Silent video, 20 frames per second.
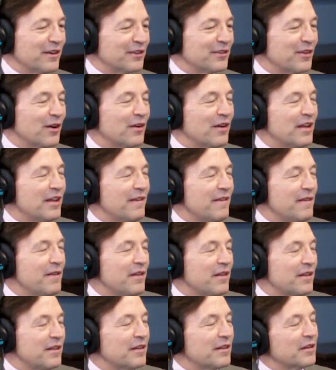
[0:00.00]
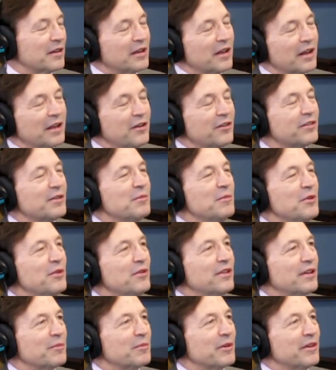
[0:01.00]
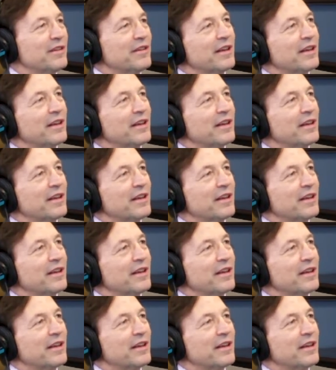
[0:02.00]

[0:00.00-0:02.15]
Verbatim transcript: So can I hear some music, please?